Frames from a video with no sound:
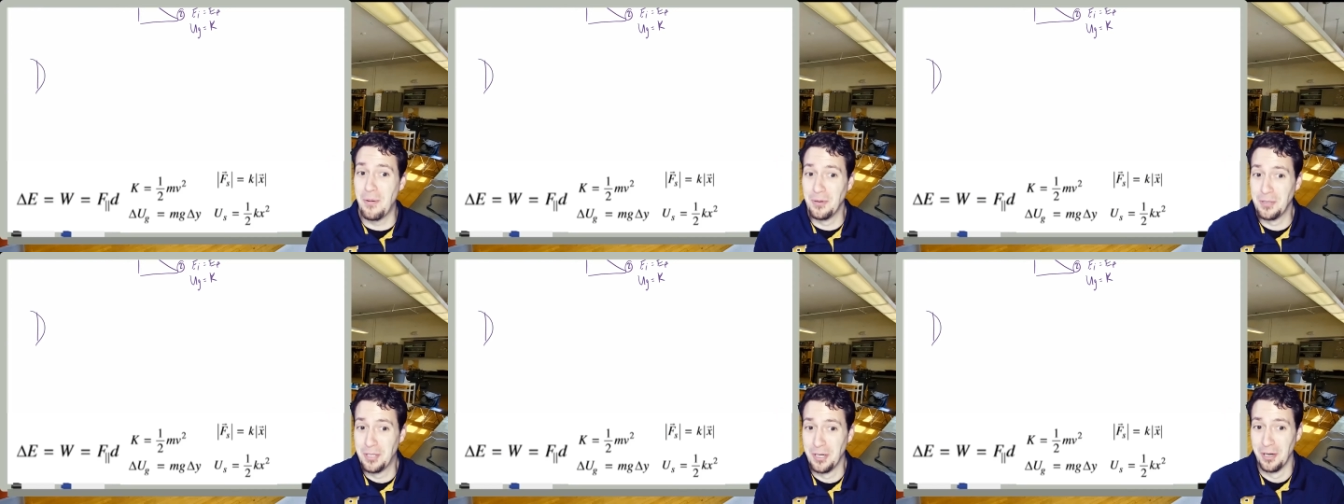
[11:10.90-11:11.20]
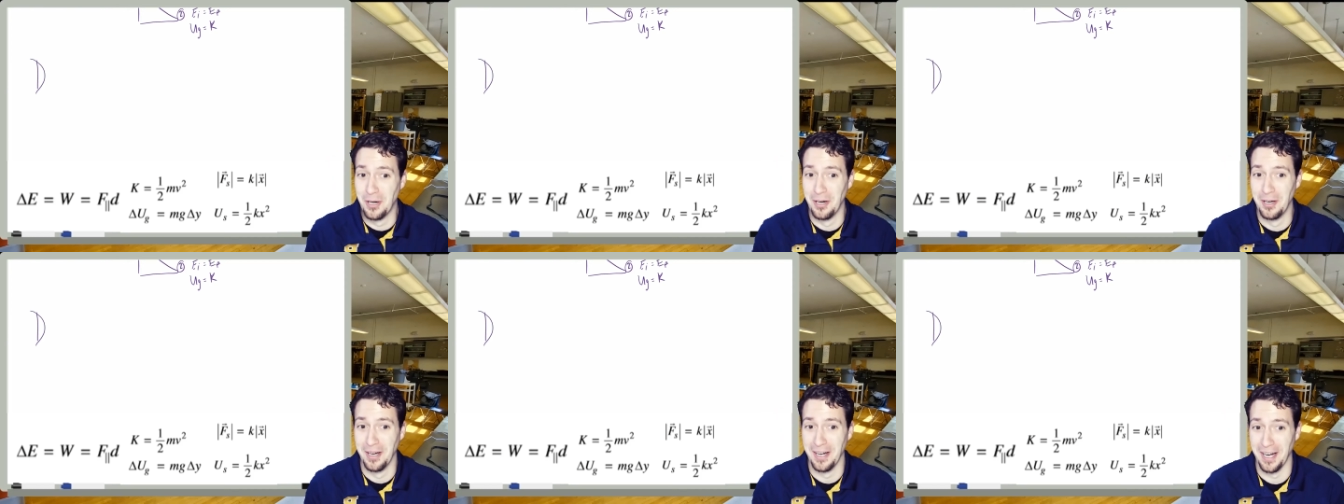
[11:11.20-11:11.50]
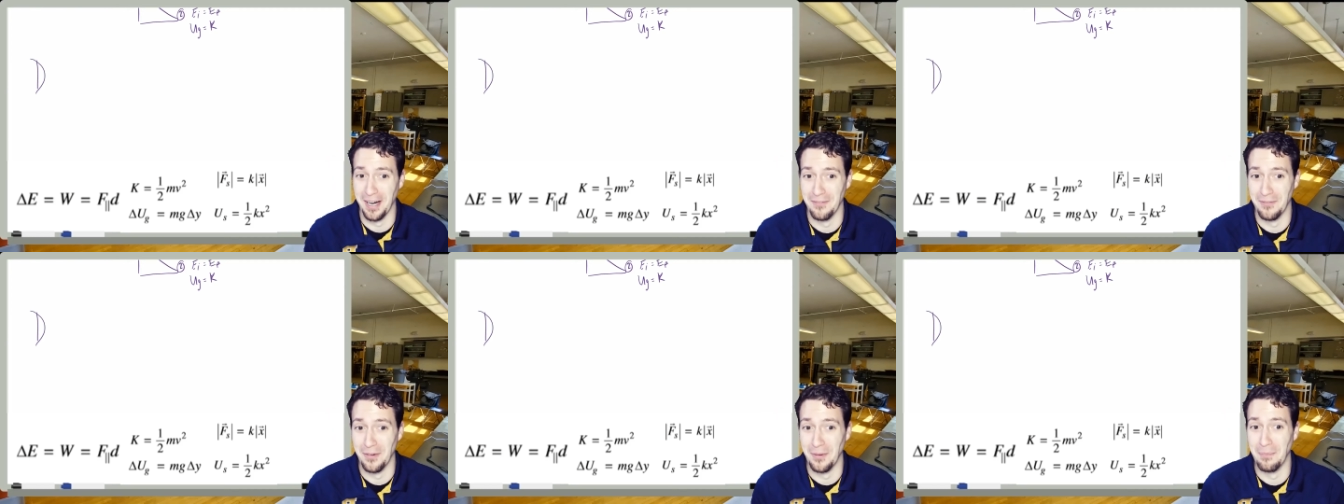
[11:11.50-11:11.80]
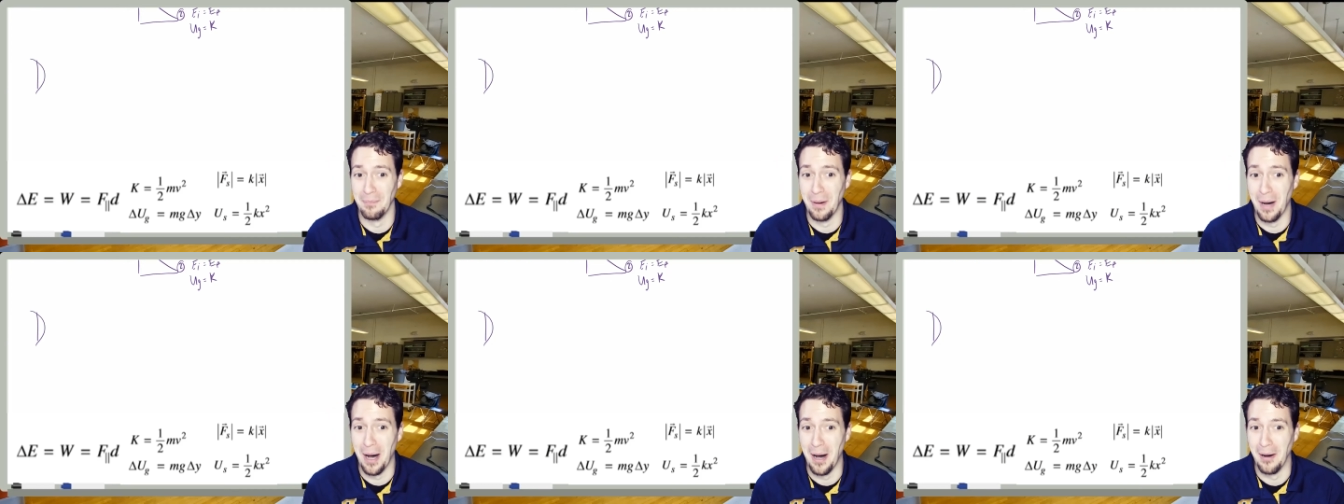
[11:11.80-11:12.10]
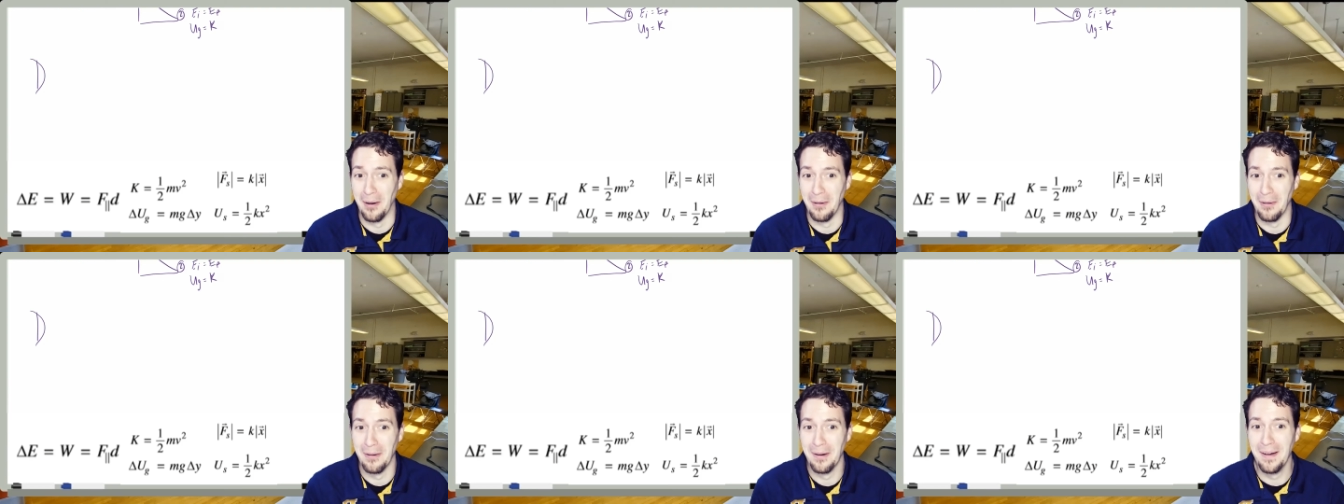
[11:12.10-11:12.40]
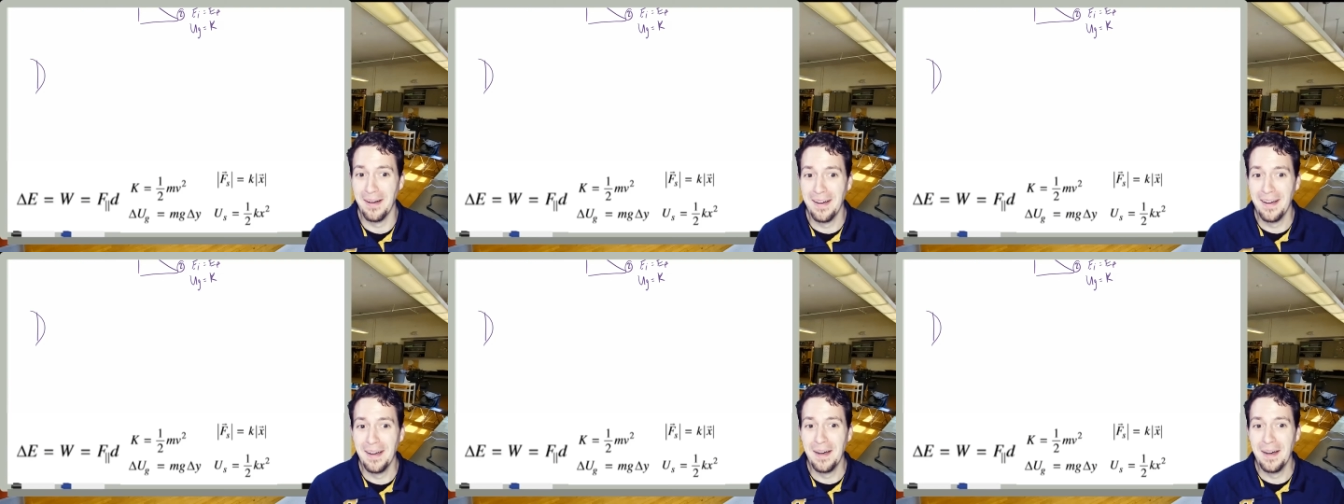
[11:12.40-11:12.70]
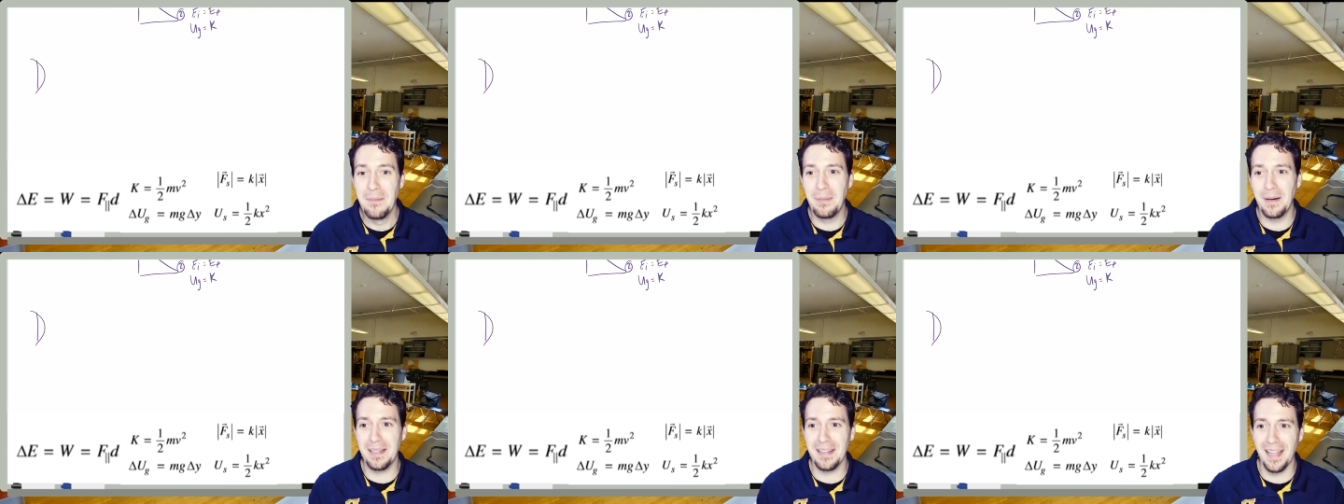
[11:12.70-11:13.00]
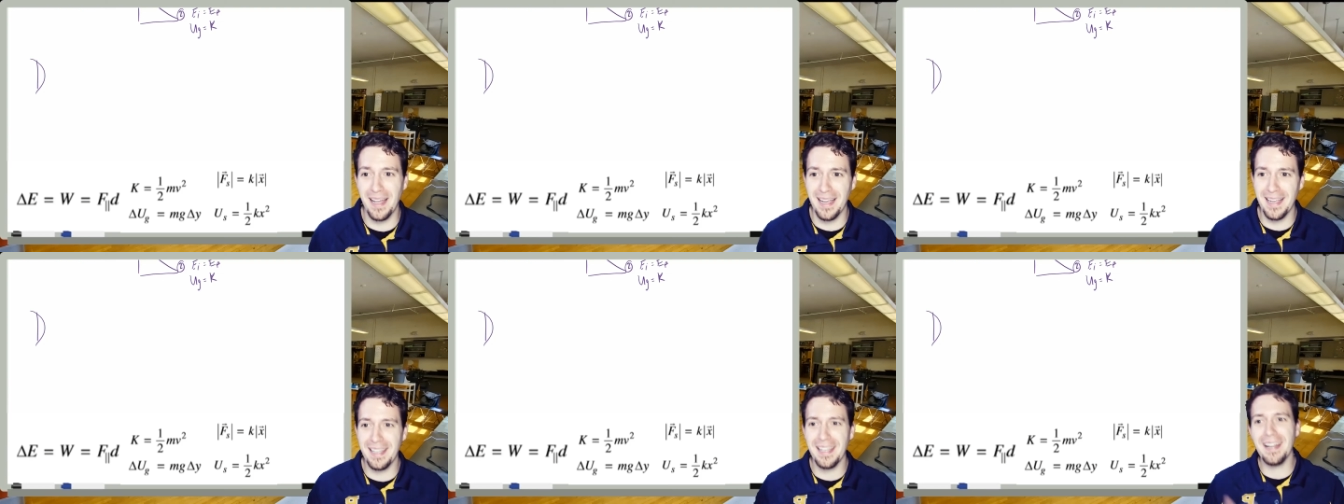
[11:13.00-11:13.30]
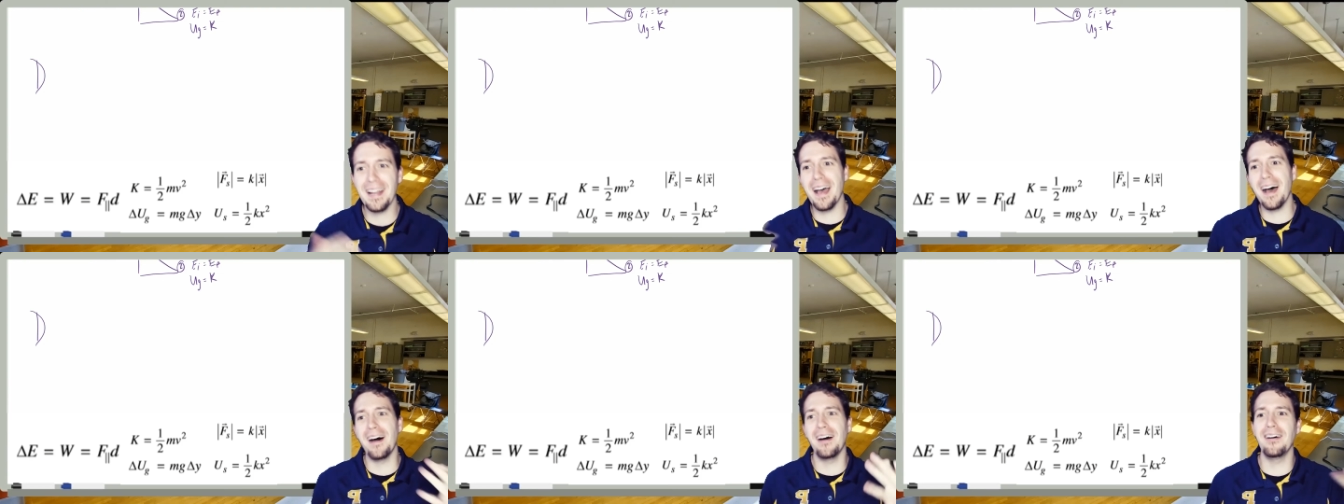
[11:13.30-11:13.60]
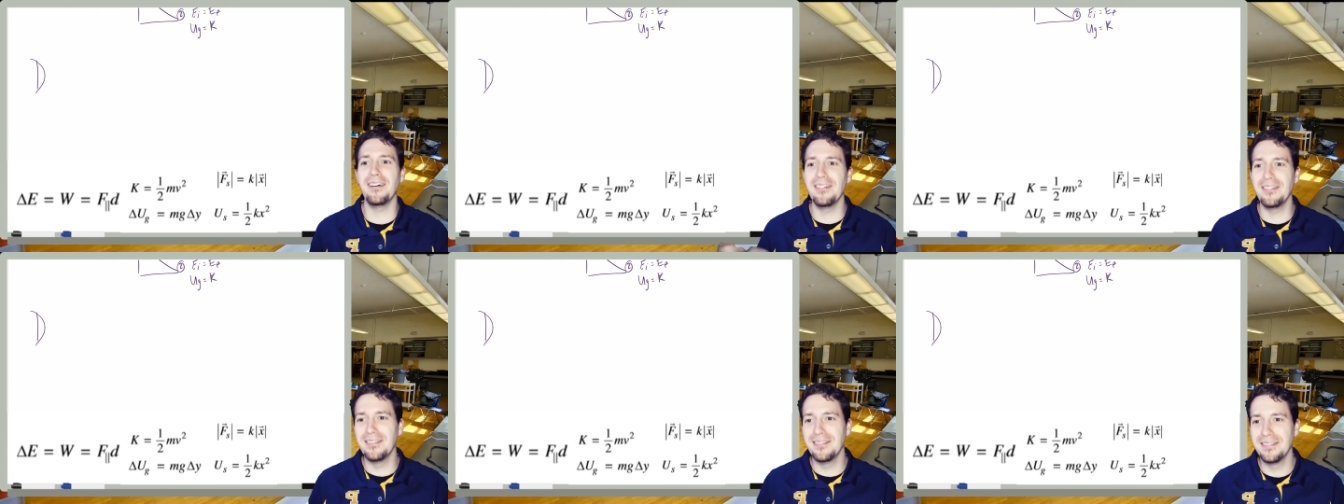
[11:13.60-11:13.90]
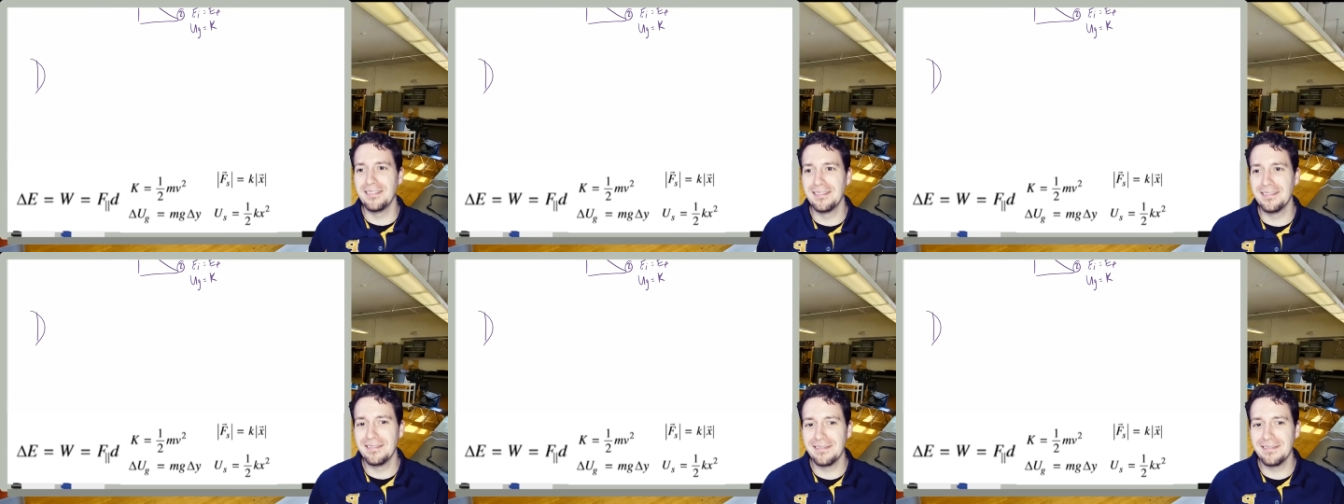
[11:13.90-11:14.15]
drawing of a bow, but like, you know,